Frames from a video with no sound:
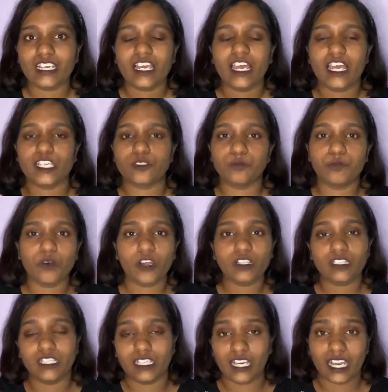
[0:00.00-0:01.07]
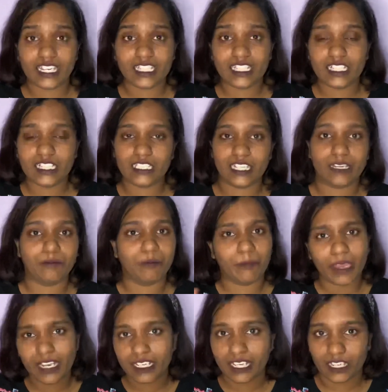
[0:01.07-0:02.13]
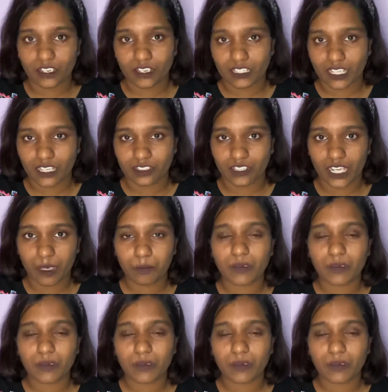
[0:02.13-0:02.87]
has brought the idea that men cannot get raped,